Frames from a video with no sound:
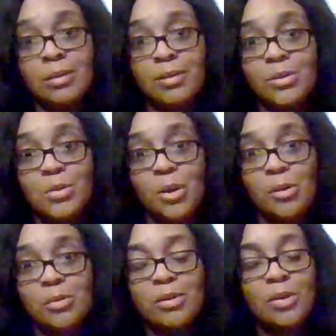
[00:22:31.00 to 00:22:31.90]
You
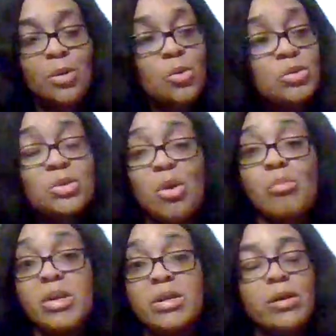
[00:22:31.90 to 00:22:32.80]
know, who was going
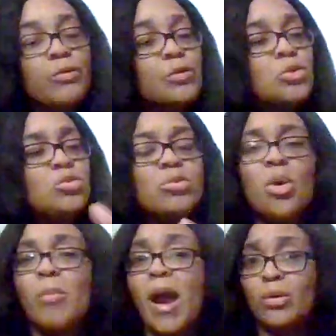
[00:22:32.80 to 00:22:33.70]
to be there for you
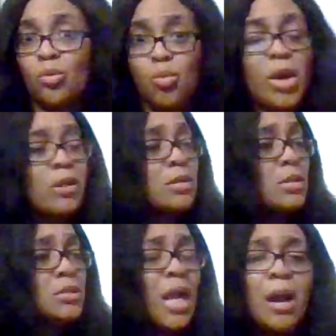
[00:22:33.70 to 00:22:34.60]
no matter what,
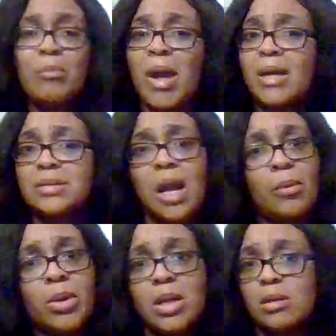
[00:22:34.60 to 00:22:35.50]
good time, bad time,
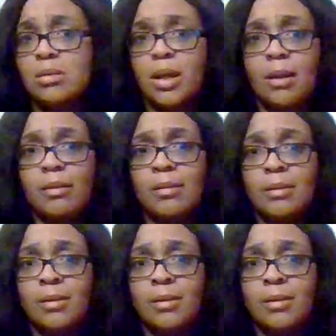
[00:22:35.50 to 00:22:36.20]
or anything